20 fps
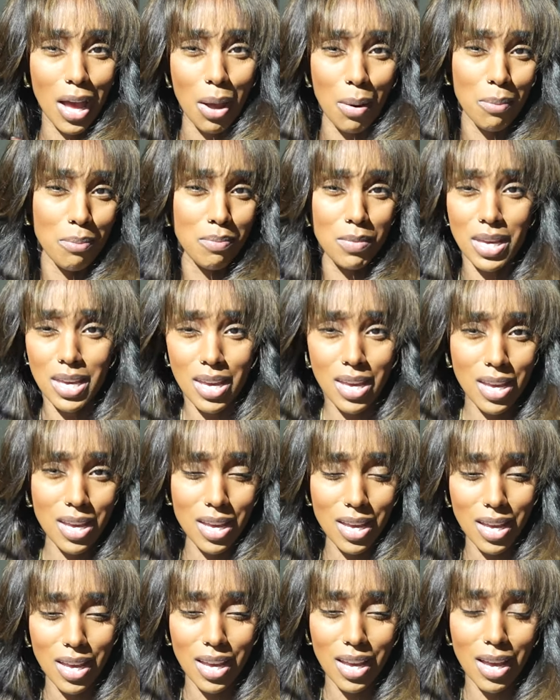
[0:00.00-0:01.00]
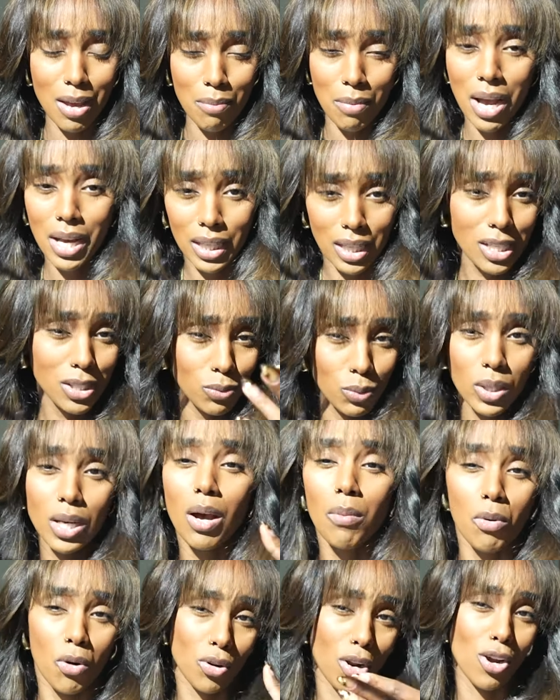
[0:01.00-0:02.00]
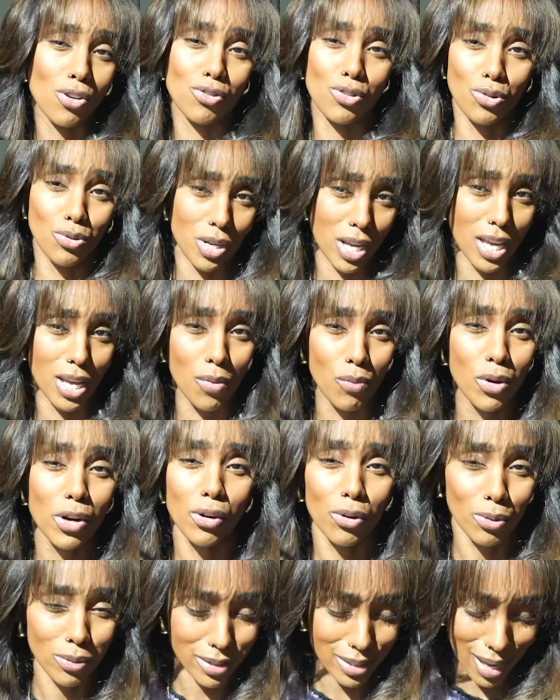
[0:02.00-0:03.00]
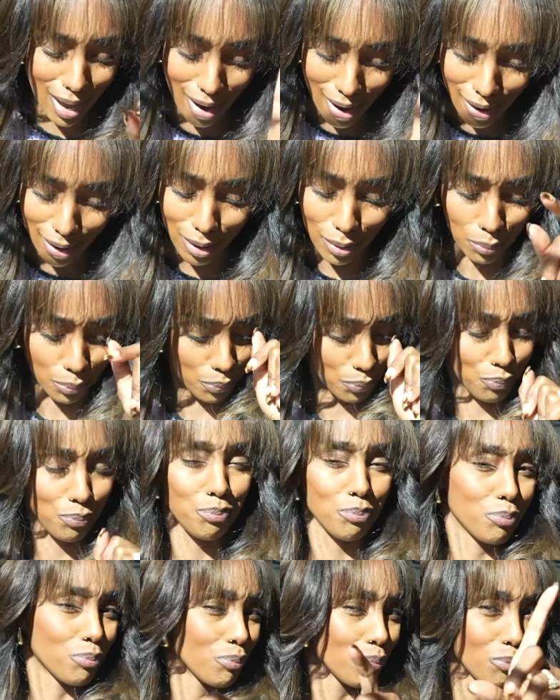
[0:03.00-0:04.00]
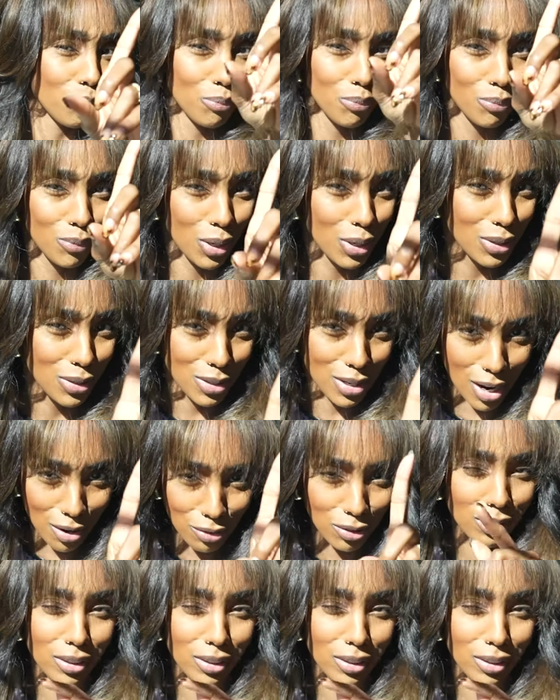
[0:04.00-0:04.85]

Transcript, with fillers: Me and my kids, we come on our due date. We're on time, never